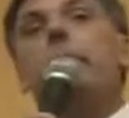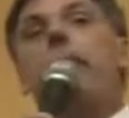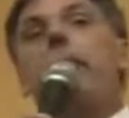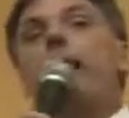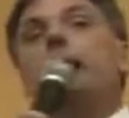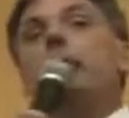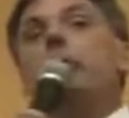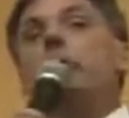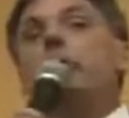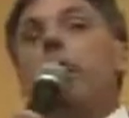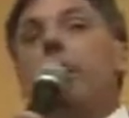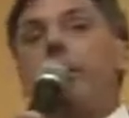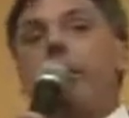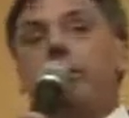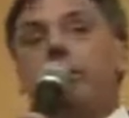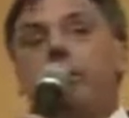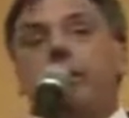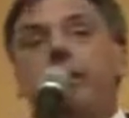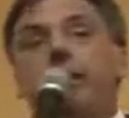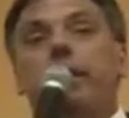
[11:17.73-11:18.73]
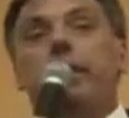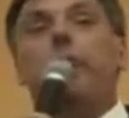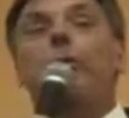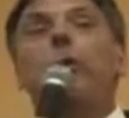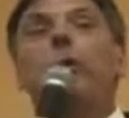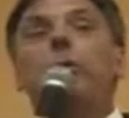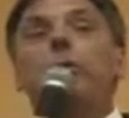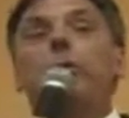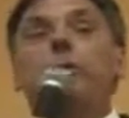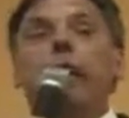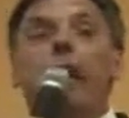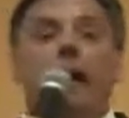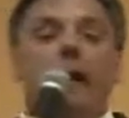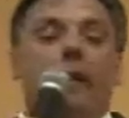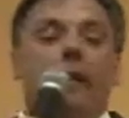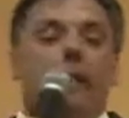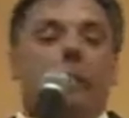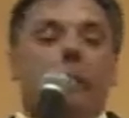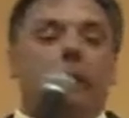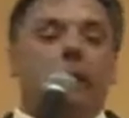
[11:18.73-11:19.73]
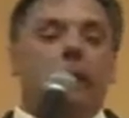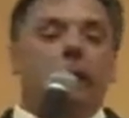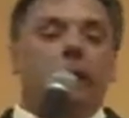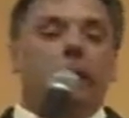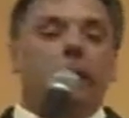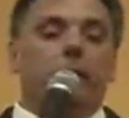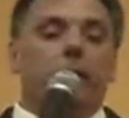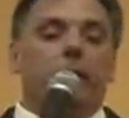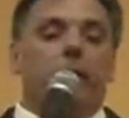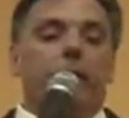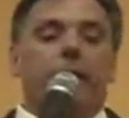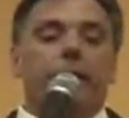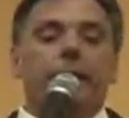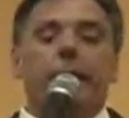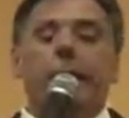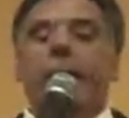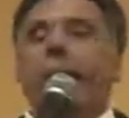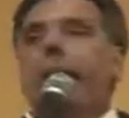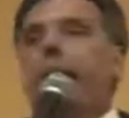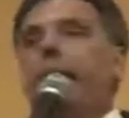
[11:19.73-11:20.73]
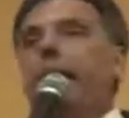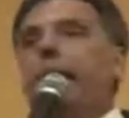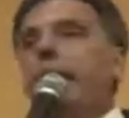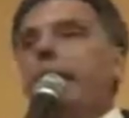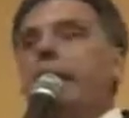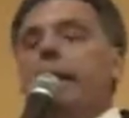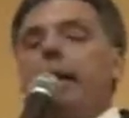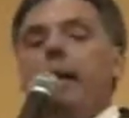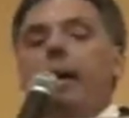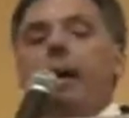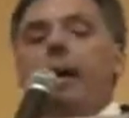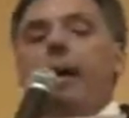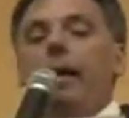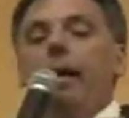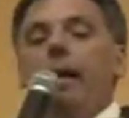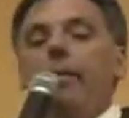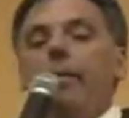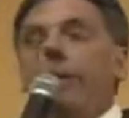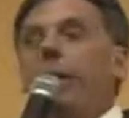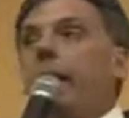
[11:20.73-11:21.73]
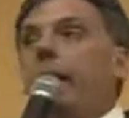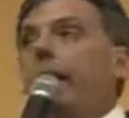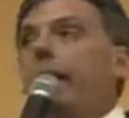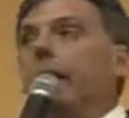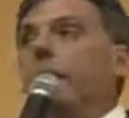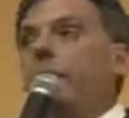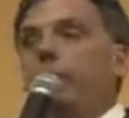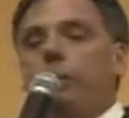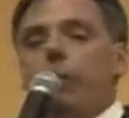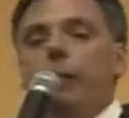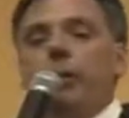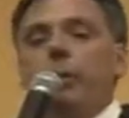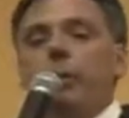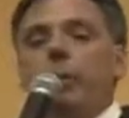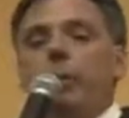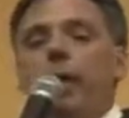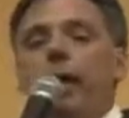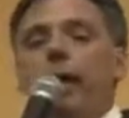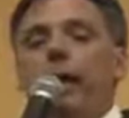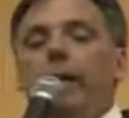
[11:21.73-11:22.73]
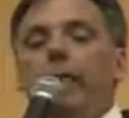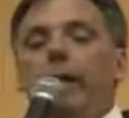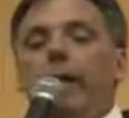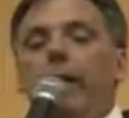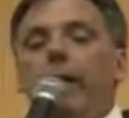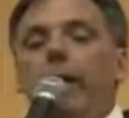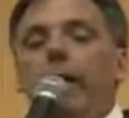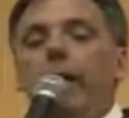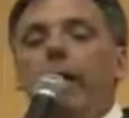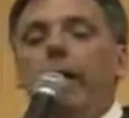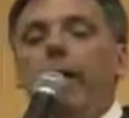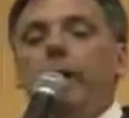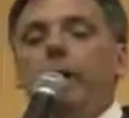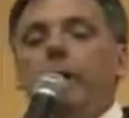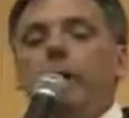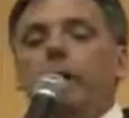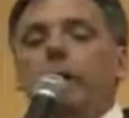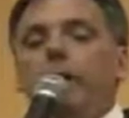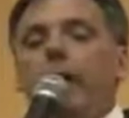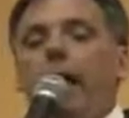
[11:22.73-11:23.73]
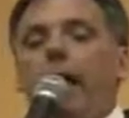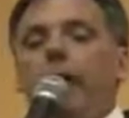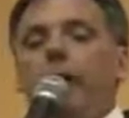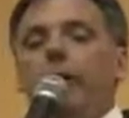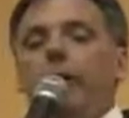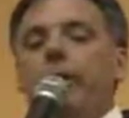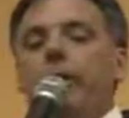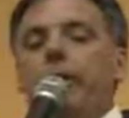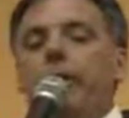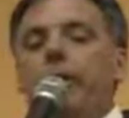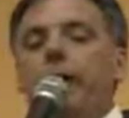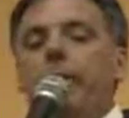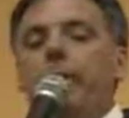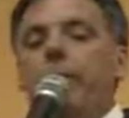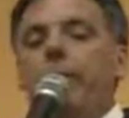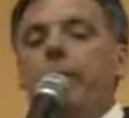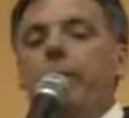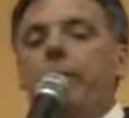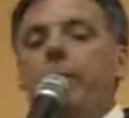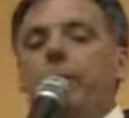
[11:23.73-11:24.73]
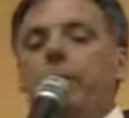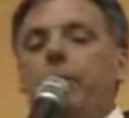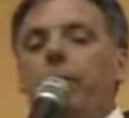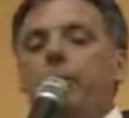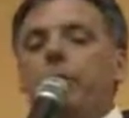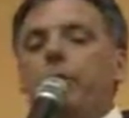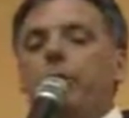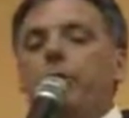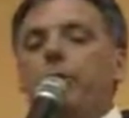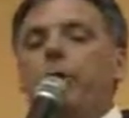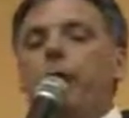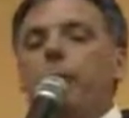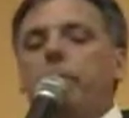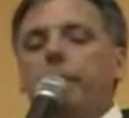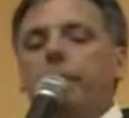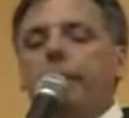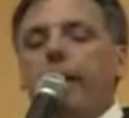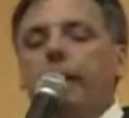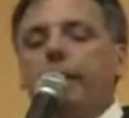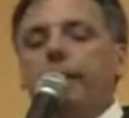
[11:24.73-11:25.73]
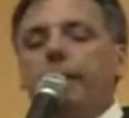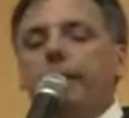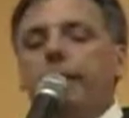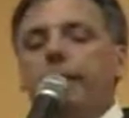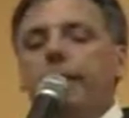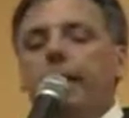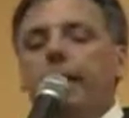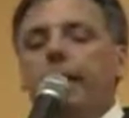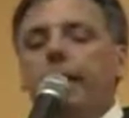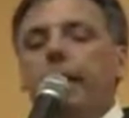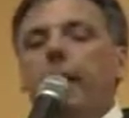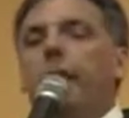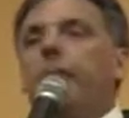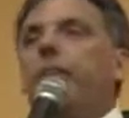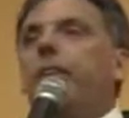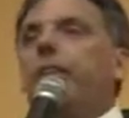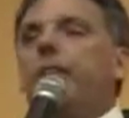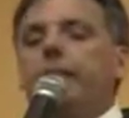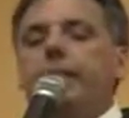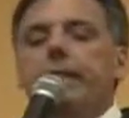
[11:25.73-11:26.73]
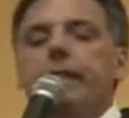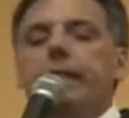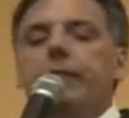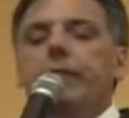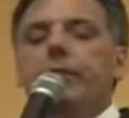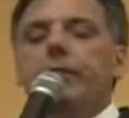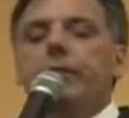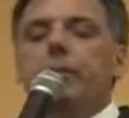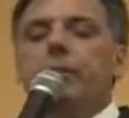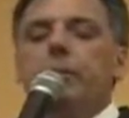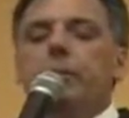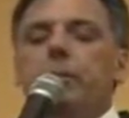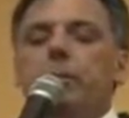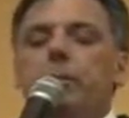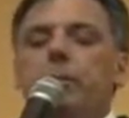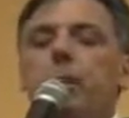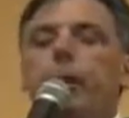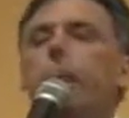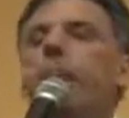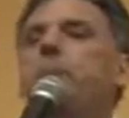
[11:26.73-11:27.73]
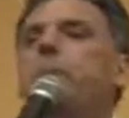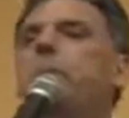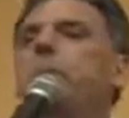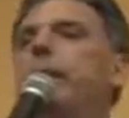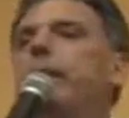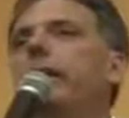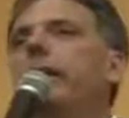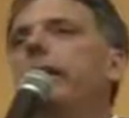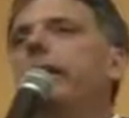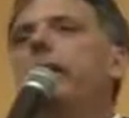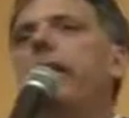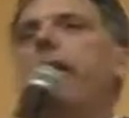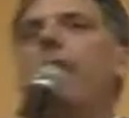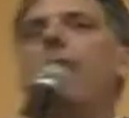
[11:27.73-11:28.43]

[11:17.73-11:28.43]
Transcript: back to Washington who's not in the political class. Let me make this point as well. Mr. Calvert made the most corrupt list of the Citizens for Responsibility and